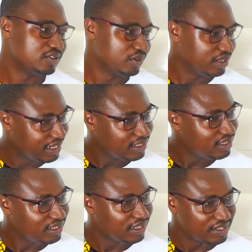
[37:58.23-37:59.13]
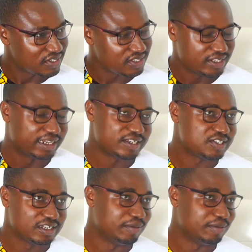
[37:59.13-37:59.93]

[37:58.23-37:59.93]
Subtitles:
So that is a lesson.